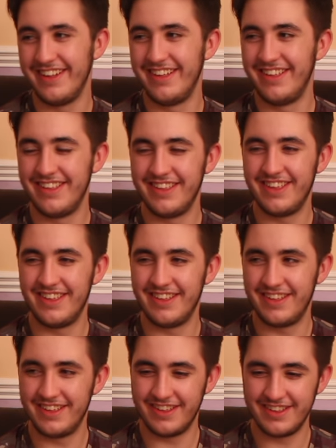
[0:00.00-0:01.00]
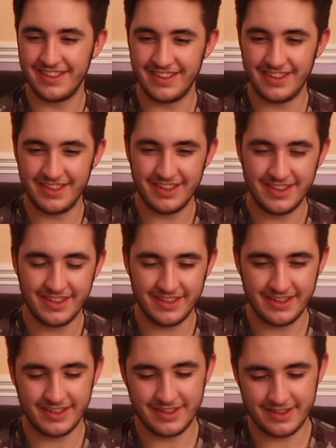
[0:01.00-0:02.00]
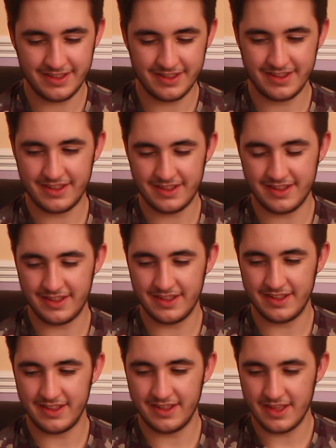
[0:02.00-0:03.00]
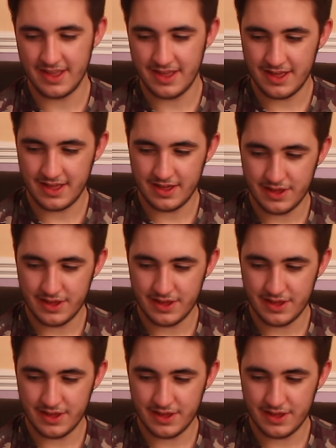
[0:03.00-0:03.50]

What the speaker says: The person shown says nothing.